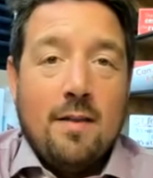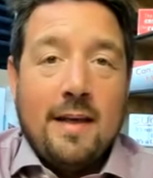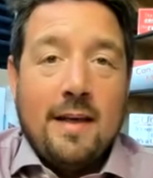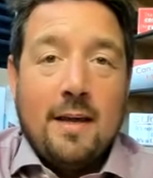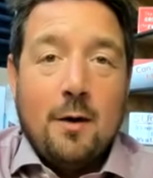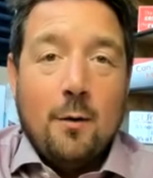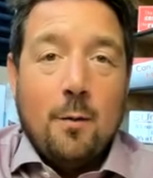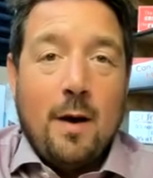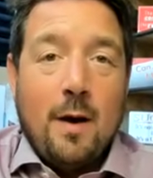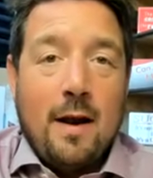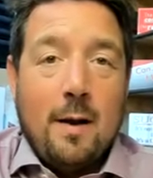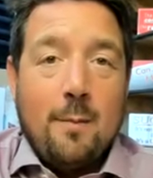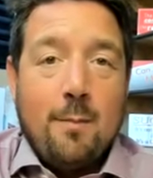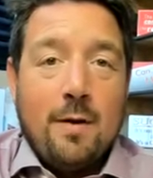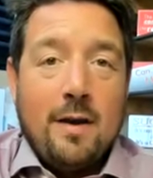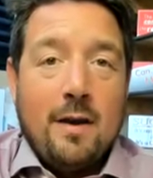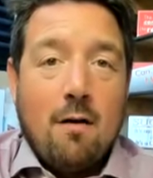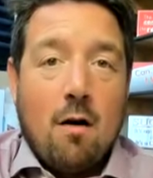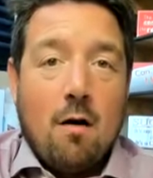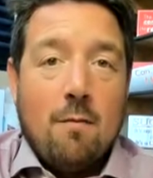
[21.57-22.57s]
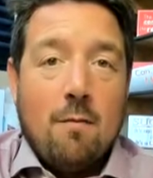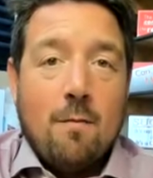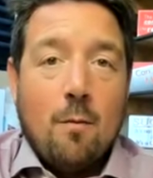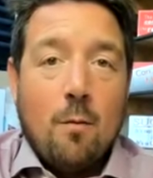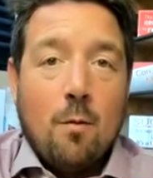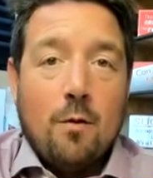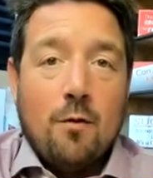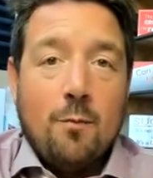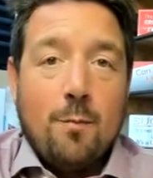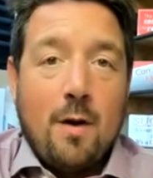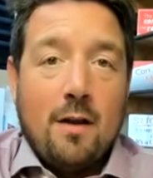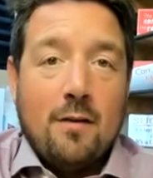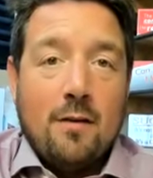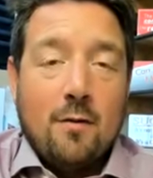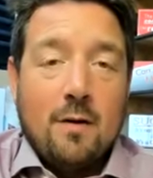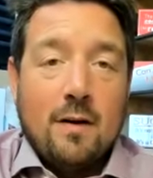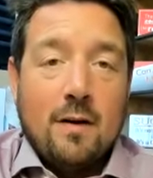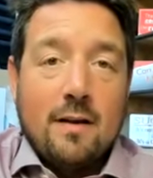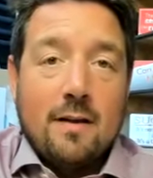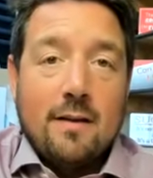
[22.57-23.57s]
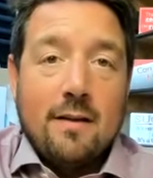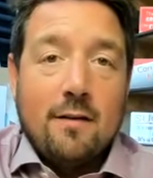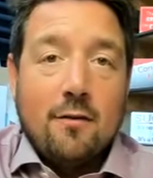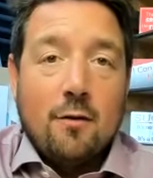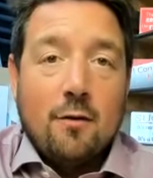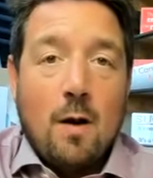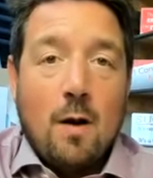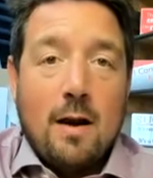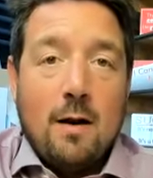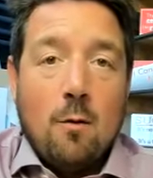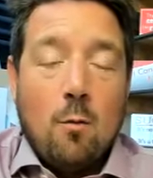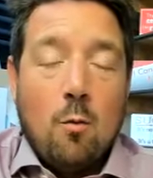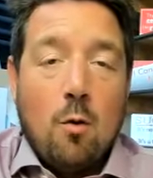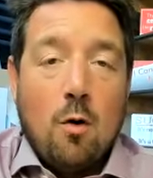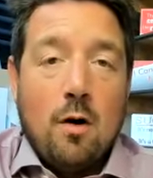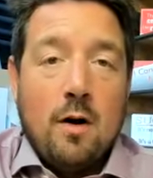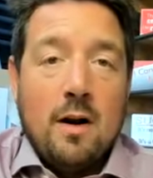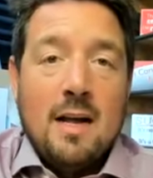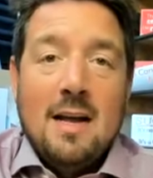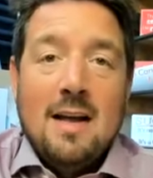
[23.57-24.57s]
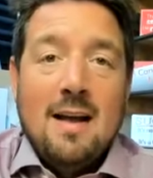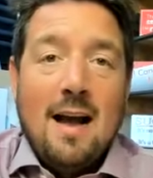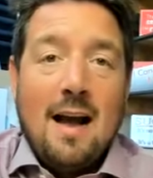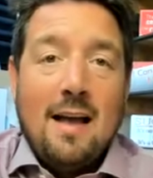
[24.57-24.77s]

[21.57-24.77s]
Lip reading: Thank you, NIPR, for sponsoring this great award.